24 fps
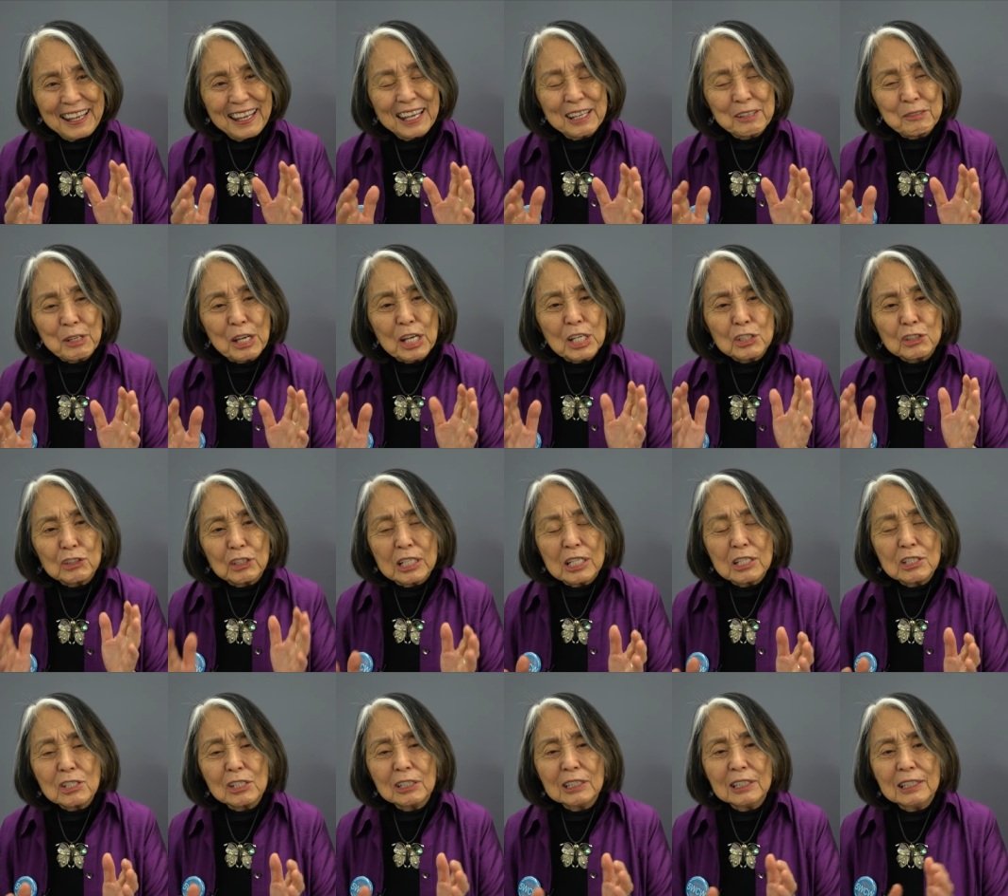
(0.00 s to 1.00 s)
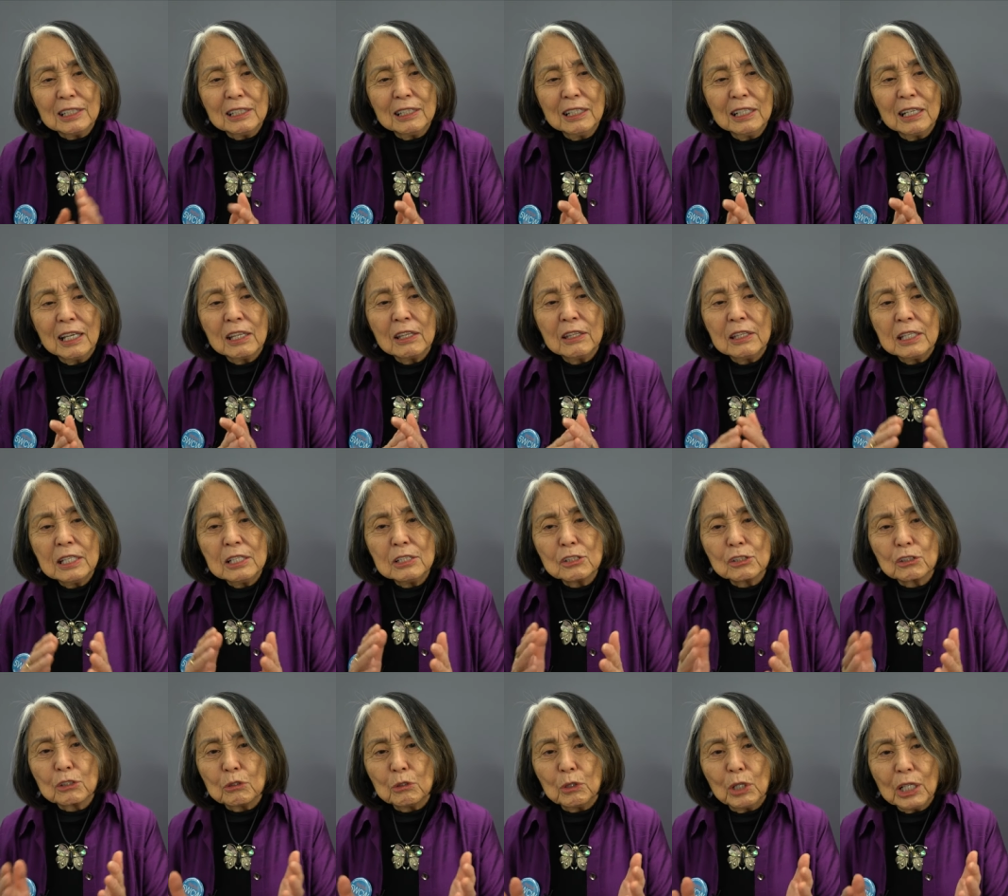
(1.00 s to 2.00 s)
And essentially,
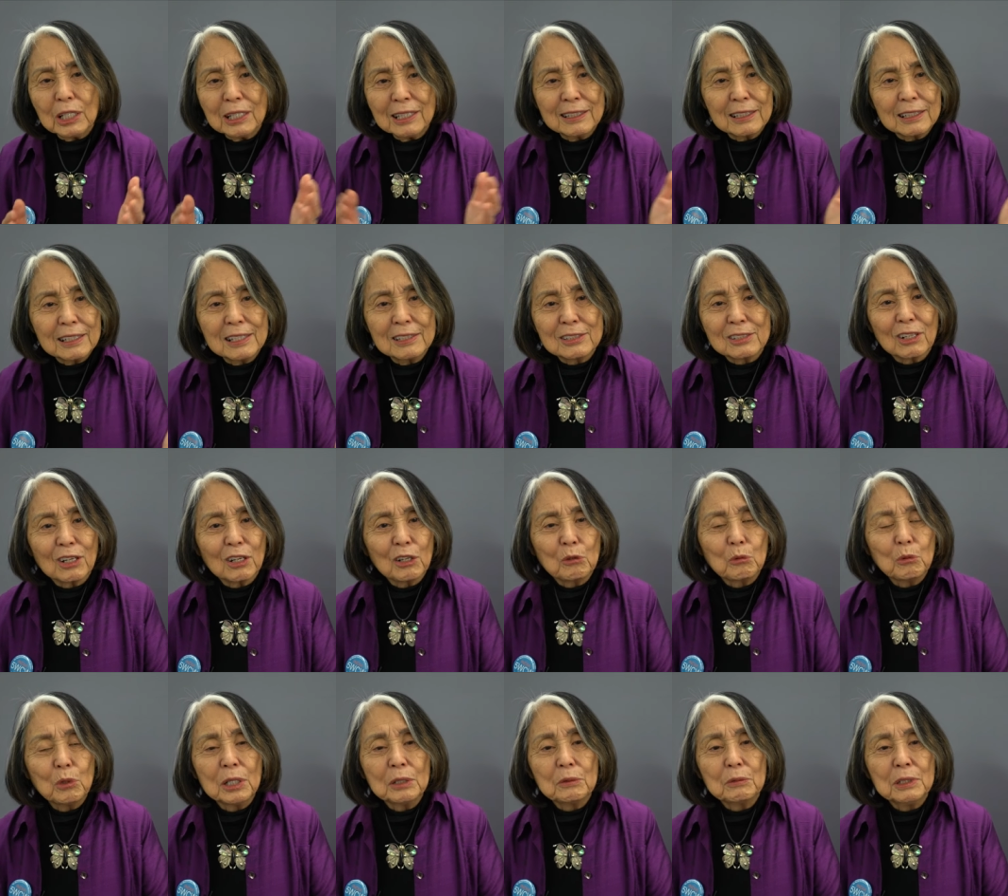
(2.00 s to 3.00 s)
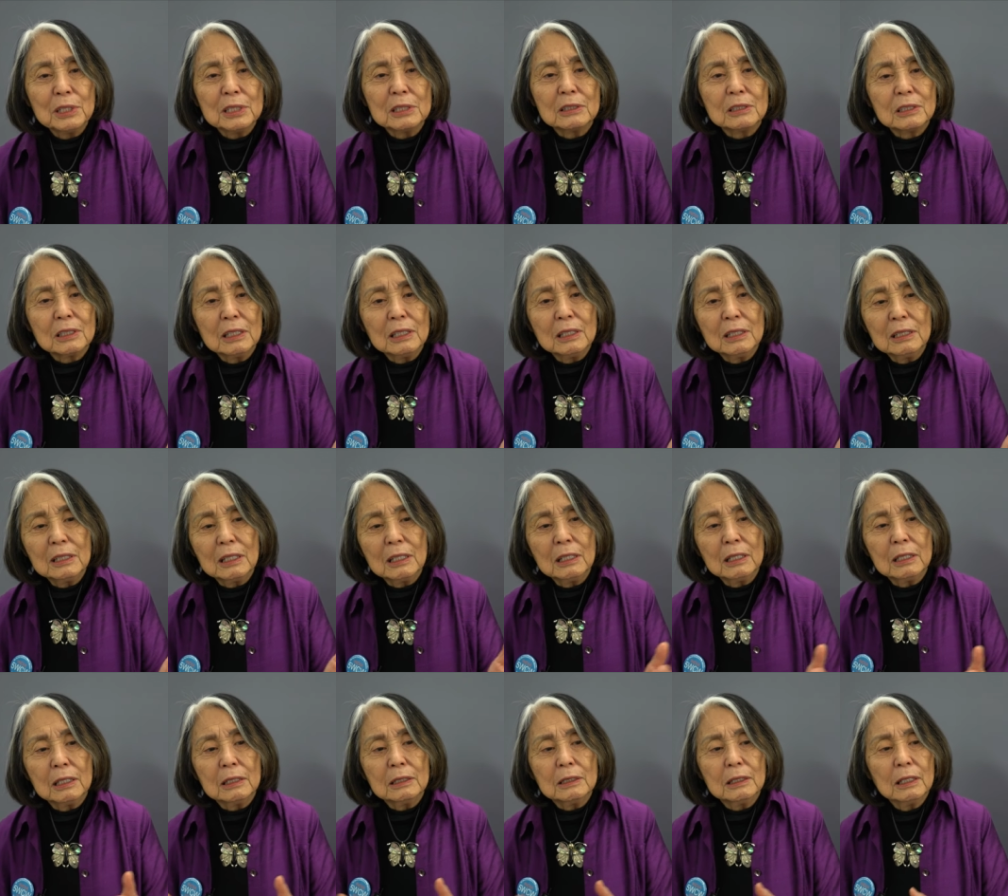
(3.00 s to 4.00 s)
these qualities are what we see
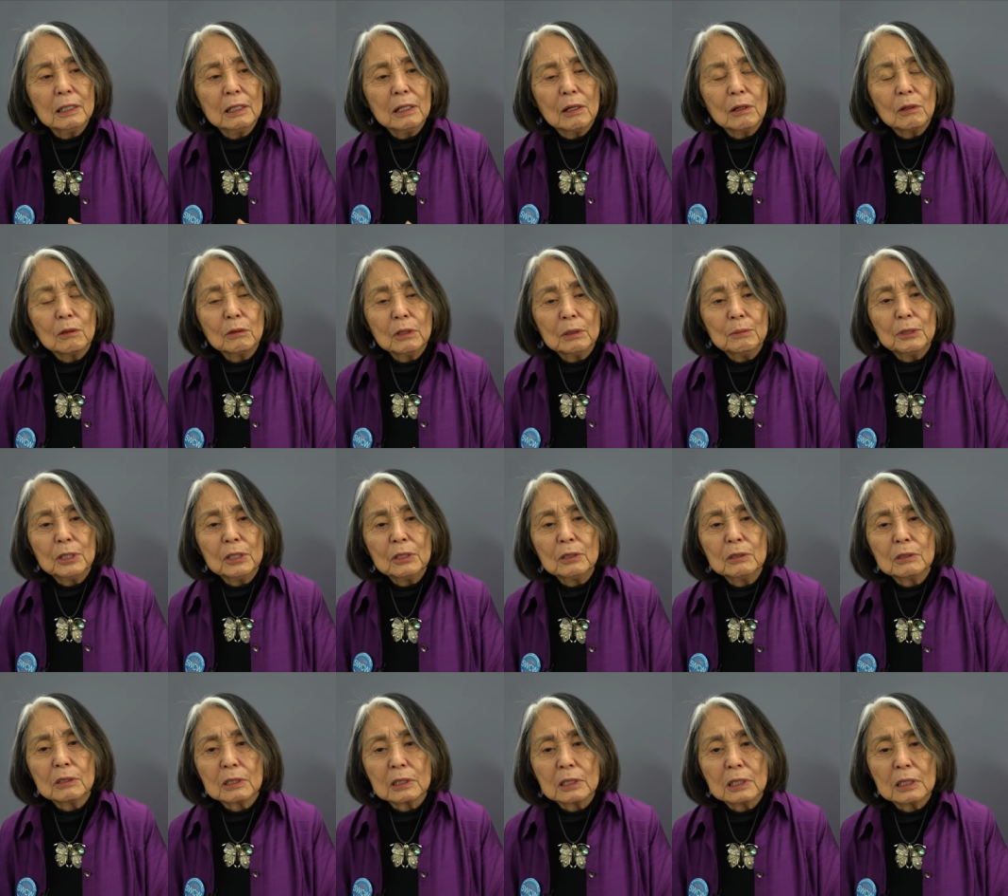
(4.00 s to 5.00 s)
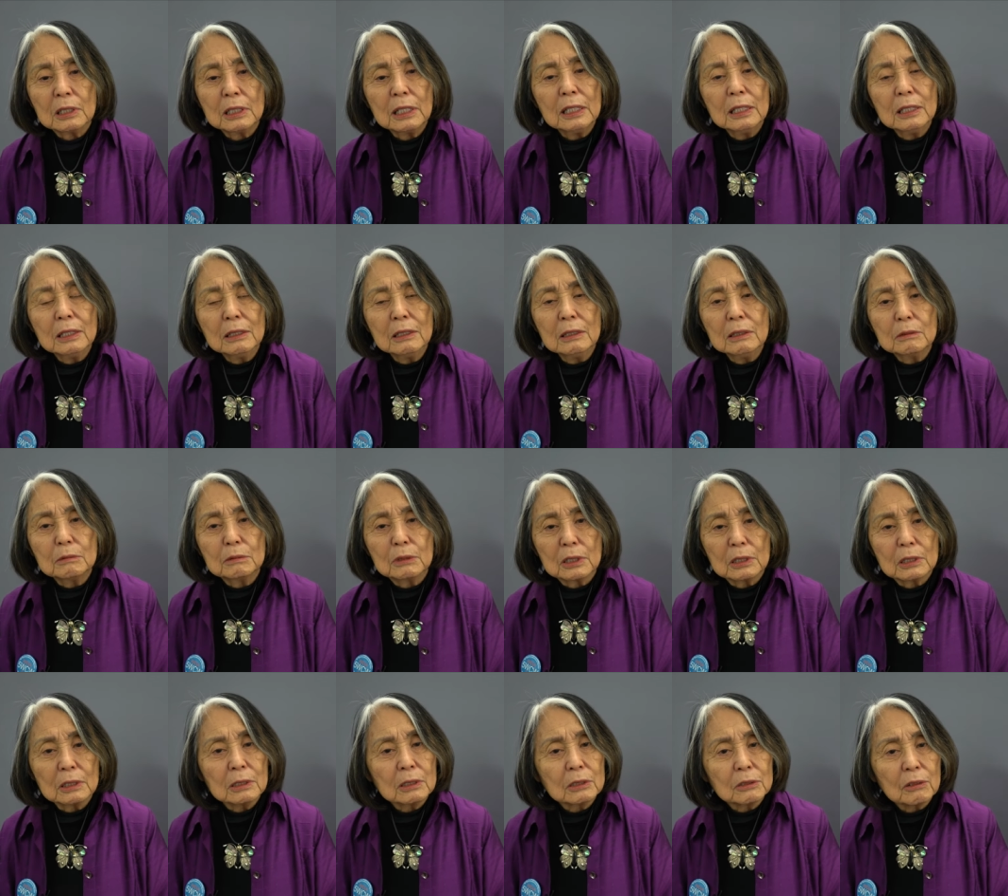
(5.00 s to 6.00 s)
in women who are in the
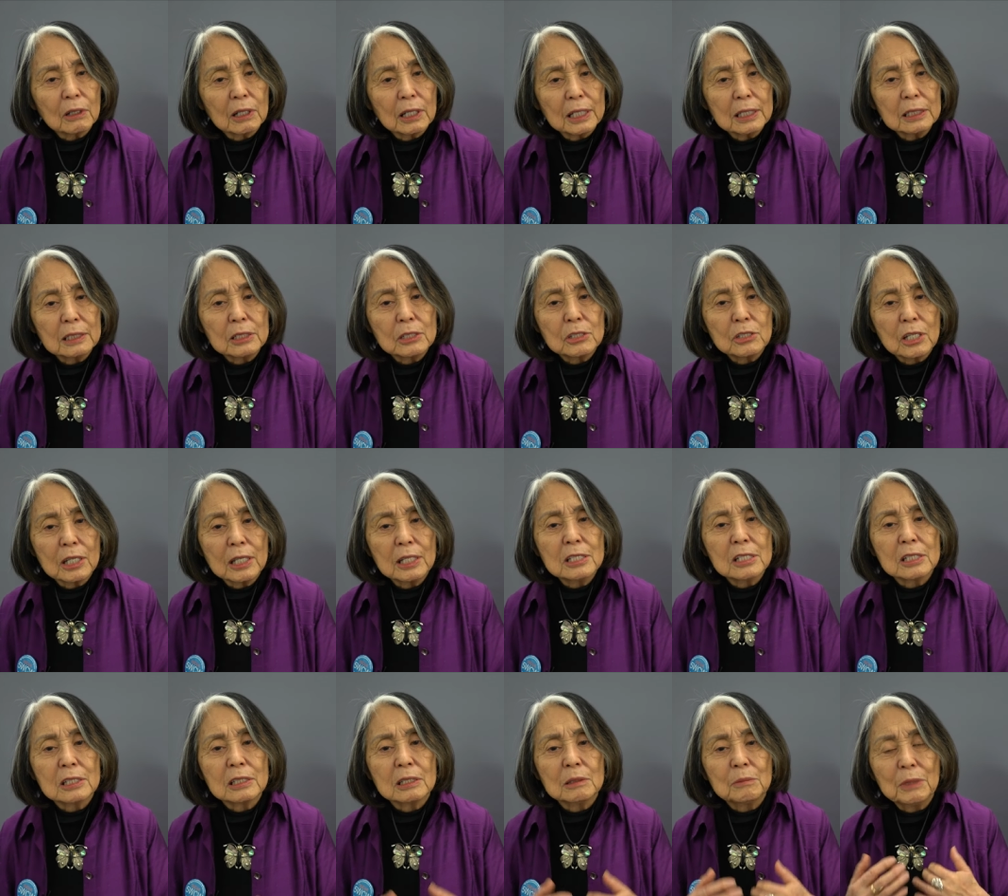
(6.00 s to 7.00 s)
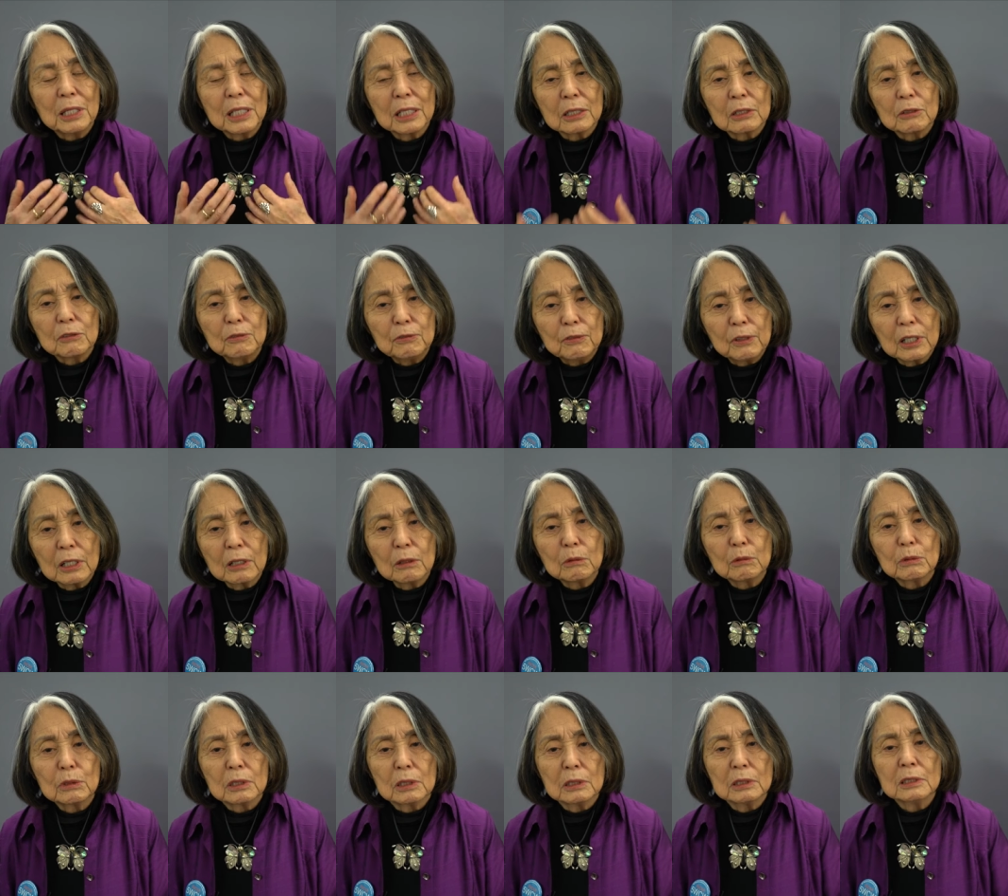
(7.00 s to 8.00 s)
world trying to change it, to make it a fair
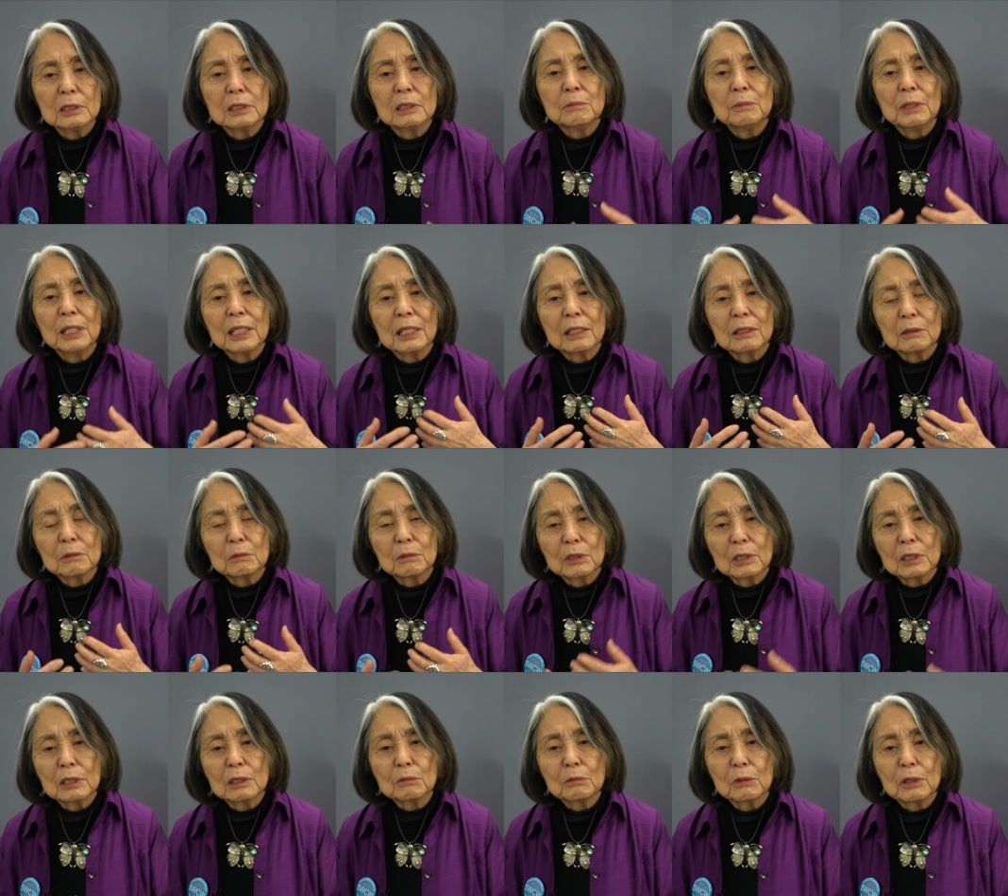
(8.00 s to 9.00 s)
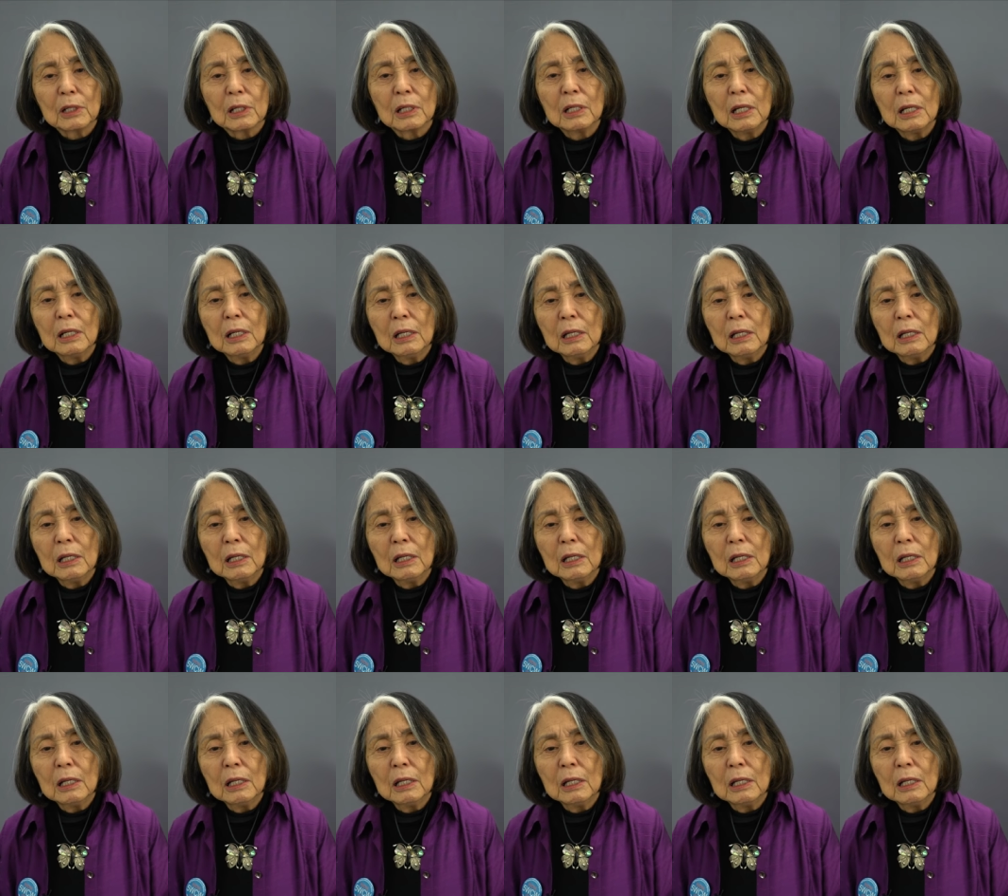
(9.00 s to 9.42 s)
world, to make it a world where,